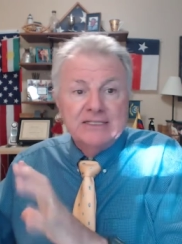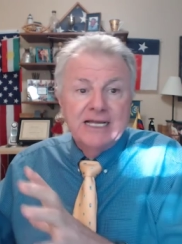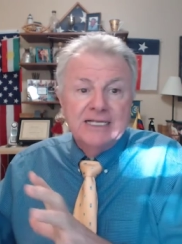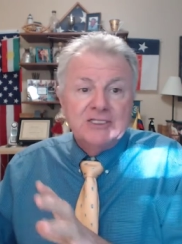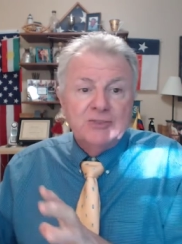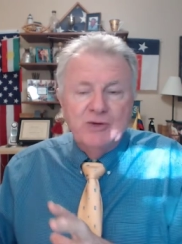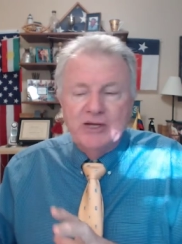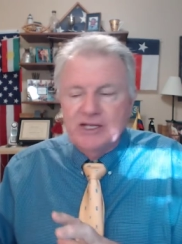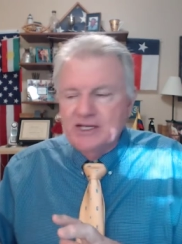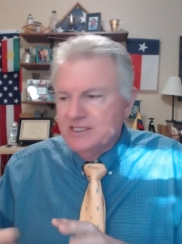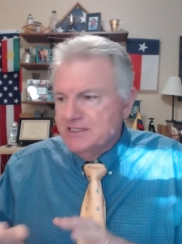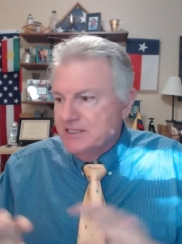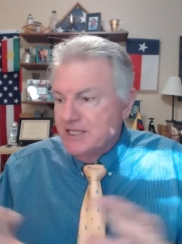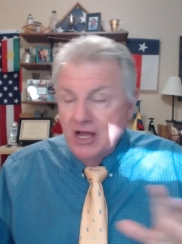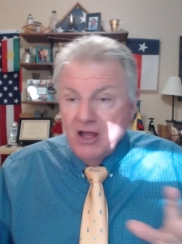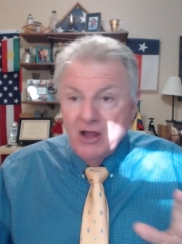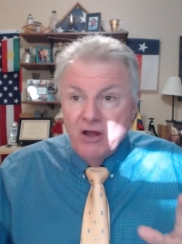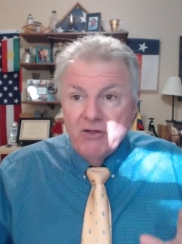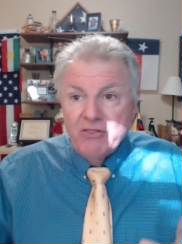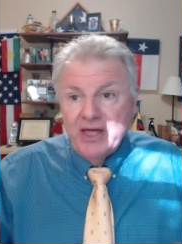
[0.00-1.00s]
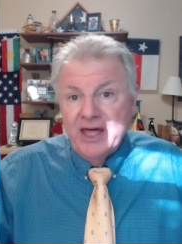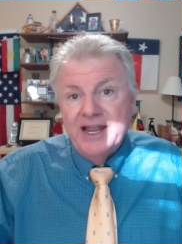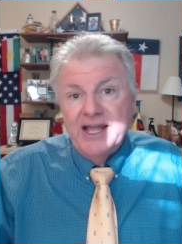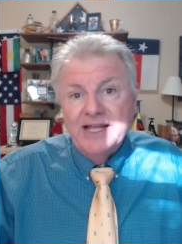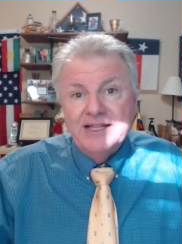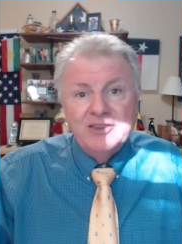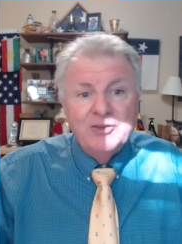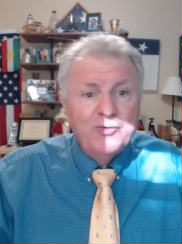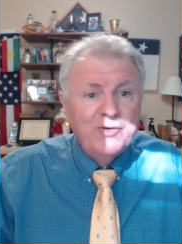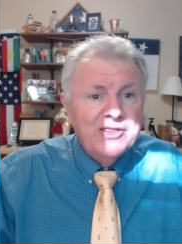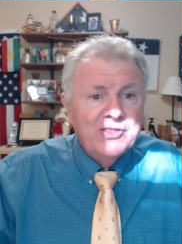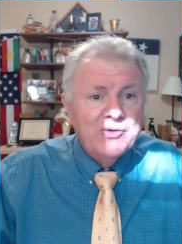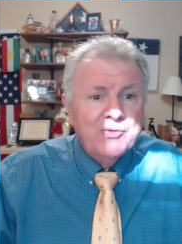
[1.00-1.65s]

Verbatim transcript: That's the way it is. No, that ain't the way